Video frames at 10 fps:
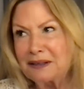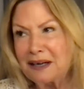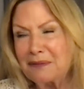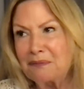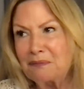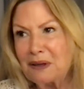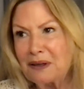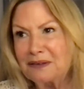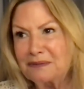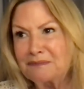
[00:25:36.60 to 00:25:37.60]
I'm
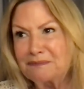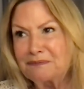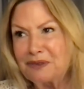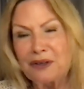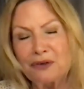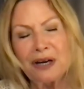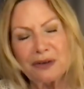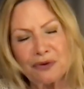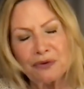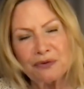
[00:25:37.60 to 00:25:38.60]
very
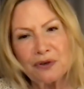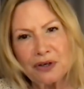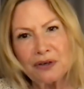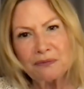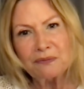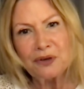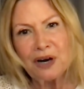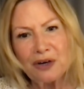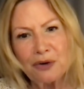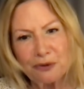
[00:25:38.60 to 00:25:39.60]
grateful for
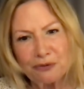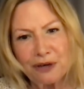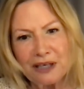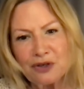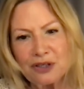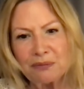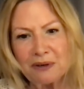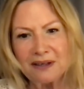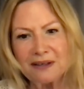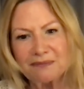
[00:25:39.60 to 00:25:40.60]
our friendship
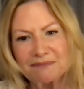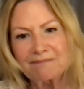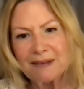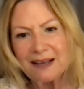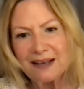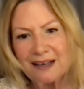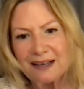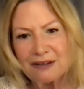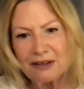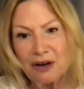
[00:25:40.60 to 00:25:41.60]
and
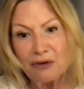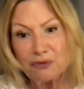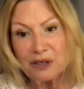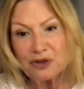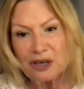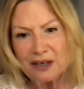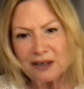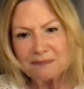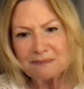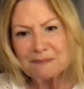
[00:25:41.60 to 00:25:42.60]
the love we share.